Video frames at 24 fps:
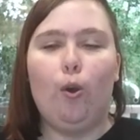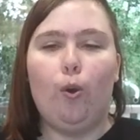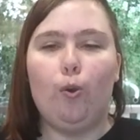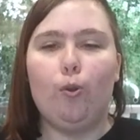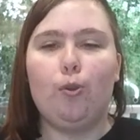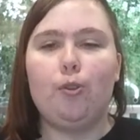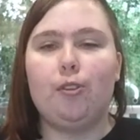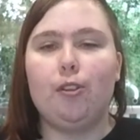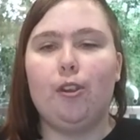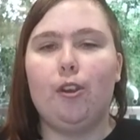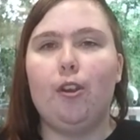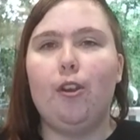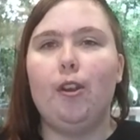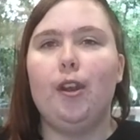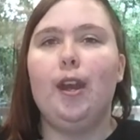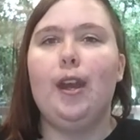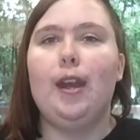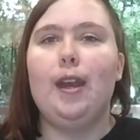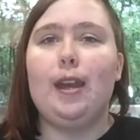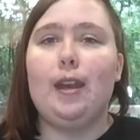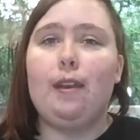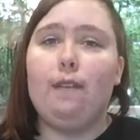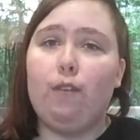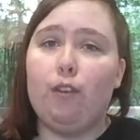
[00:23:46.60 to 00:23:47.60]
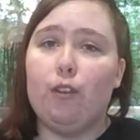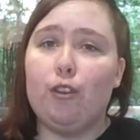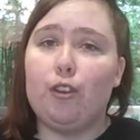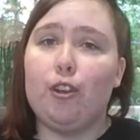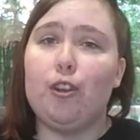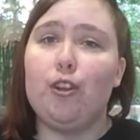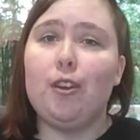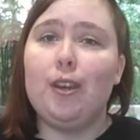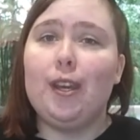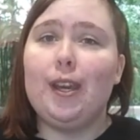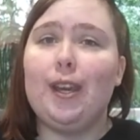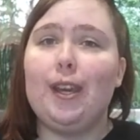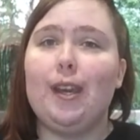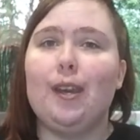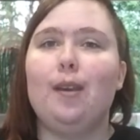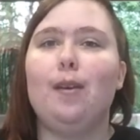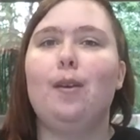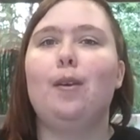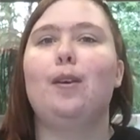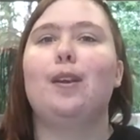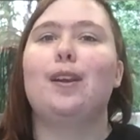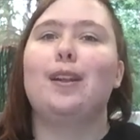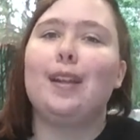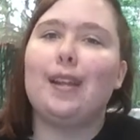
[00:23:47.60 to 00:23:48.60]
Also, if you're new here,
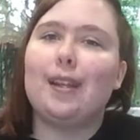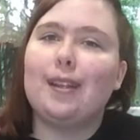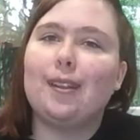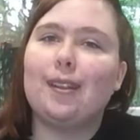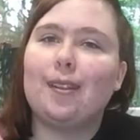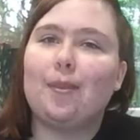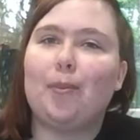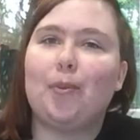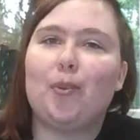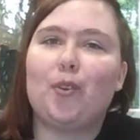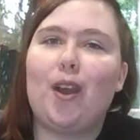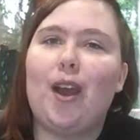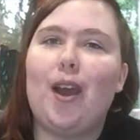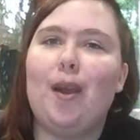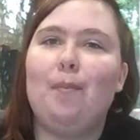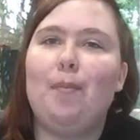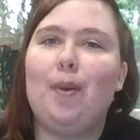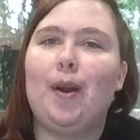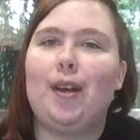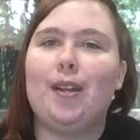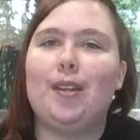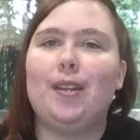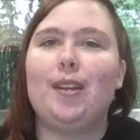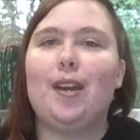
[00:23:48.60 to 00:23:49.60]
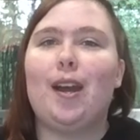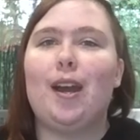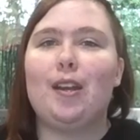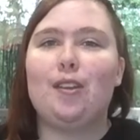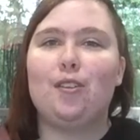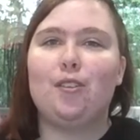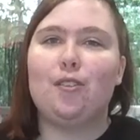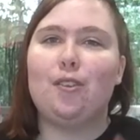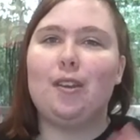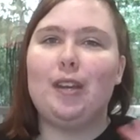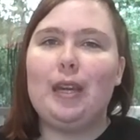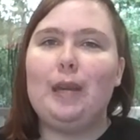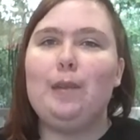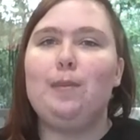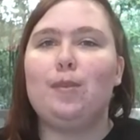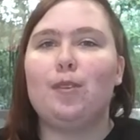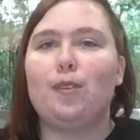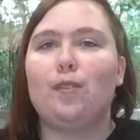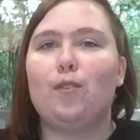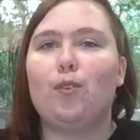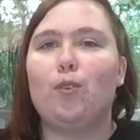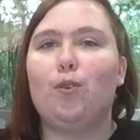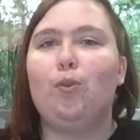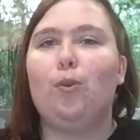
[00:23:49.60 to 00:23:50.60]
click the subscribe button. I do heaps
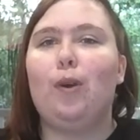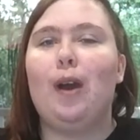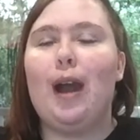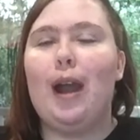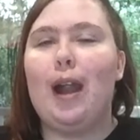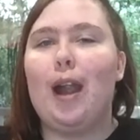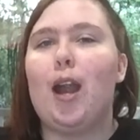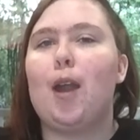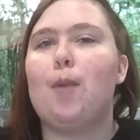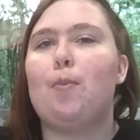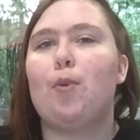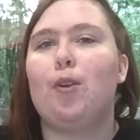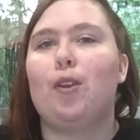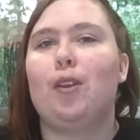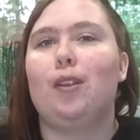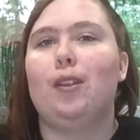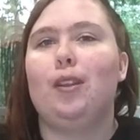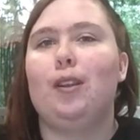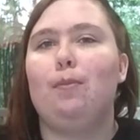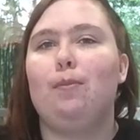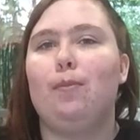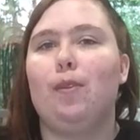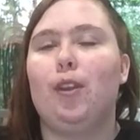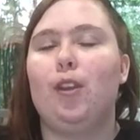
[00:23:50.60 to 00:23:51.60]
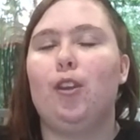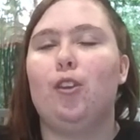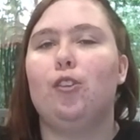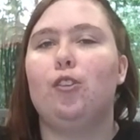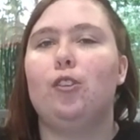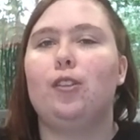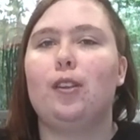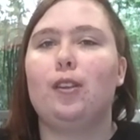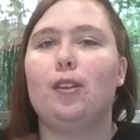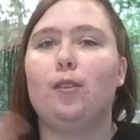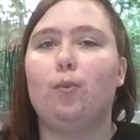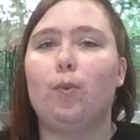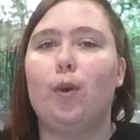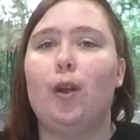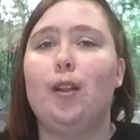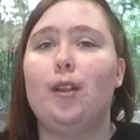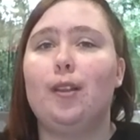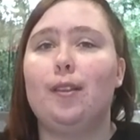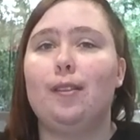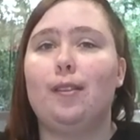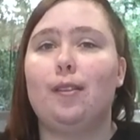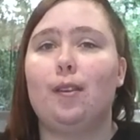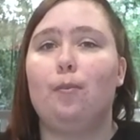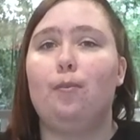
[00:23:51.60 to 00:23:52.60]
of cool Harry Potter themed videos, as well
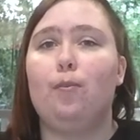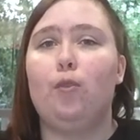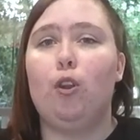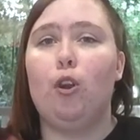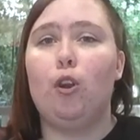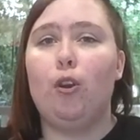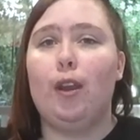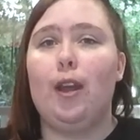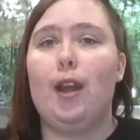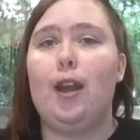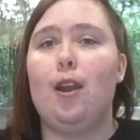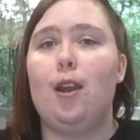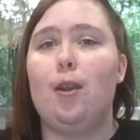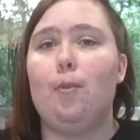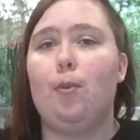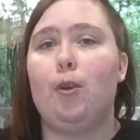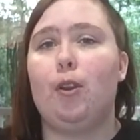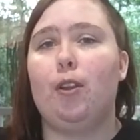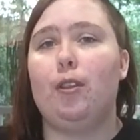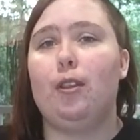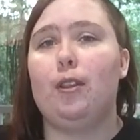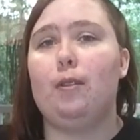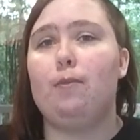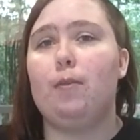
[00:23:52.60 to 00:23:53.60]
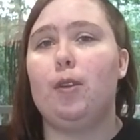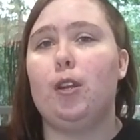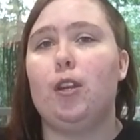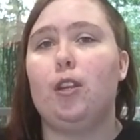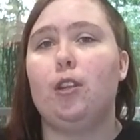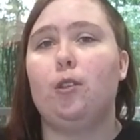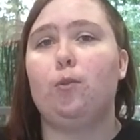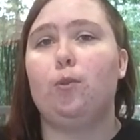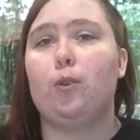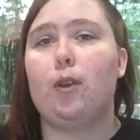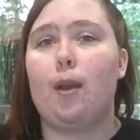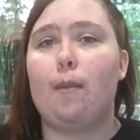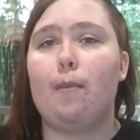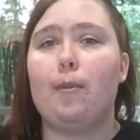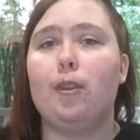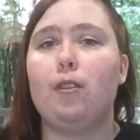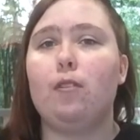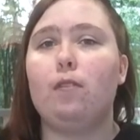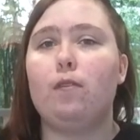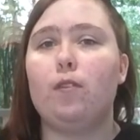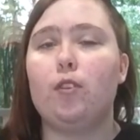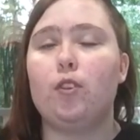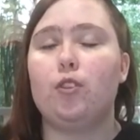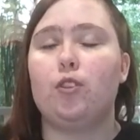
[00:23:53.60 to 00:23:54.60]
as some non-Harry Potter themed videos will come in
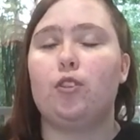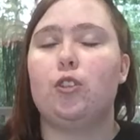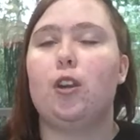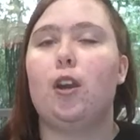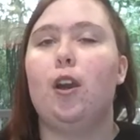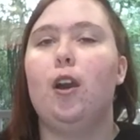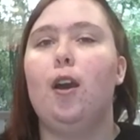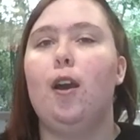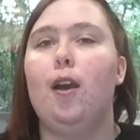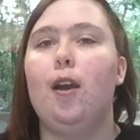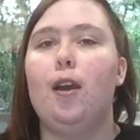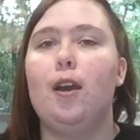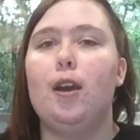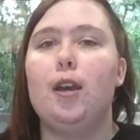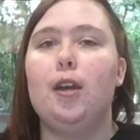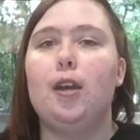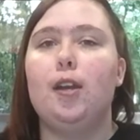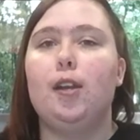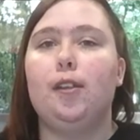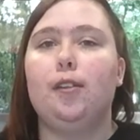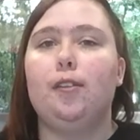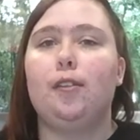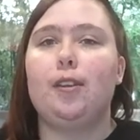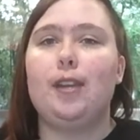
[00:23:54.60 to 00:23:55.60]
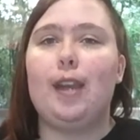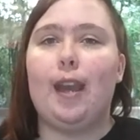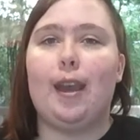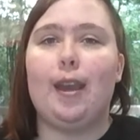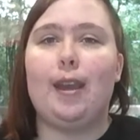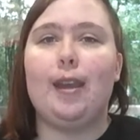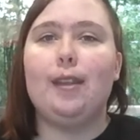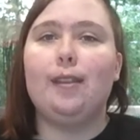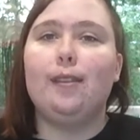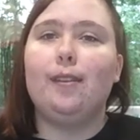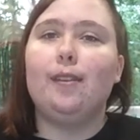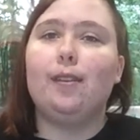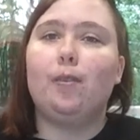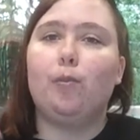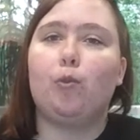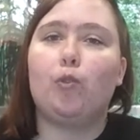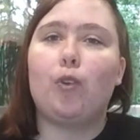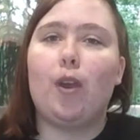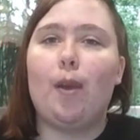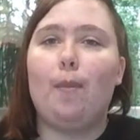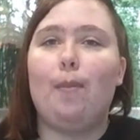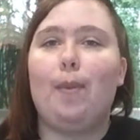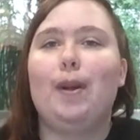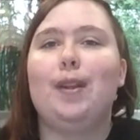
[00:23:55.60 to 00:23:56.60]
the future. So yeah, hit the
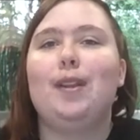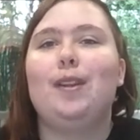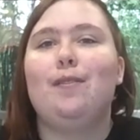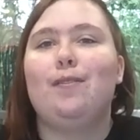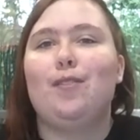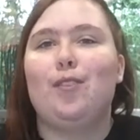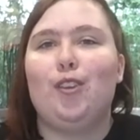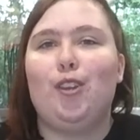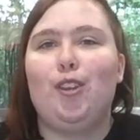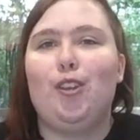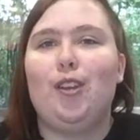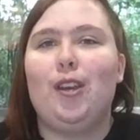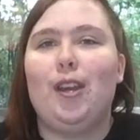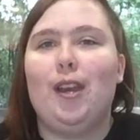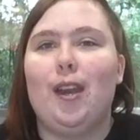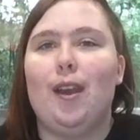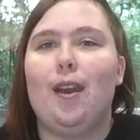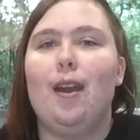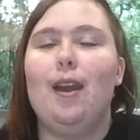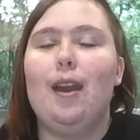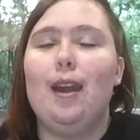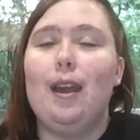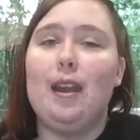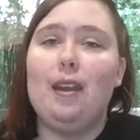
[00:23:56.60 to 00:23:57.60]
subscribe button if you're new here.